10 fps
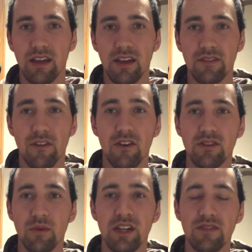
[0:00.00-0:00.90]
As far
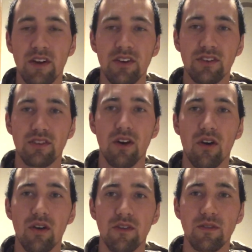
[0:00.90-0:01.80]
as rangefinders
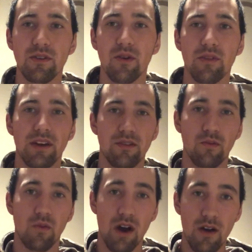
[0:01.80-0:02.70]
go, if you know that you
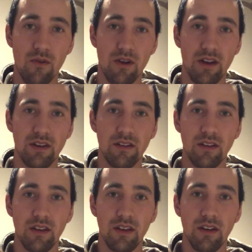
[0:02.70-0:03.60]
want one
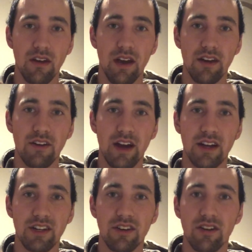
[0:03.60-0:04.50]
and you're
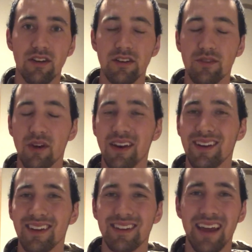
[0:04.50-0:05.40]
not sure, do I need
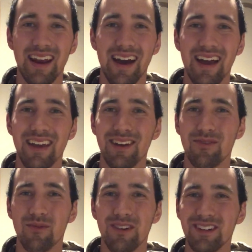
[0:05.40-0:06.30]
to get that
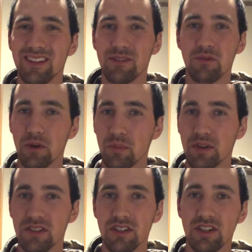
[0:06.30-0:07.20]
high-end one, the real
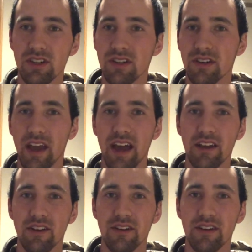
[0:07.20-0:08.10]
precision,
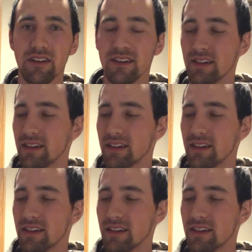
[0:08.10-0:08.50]
accurate?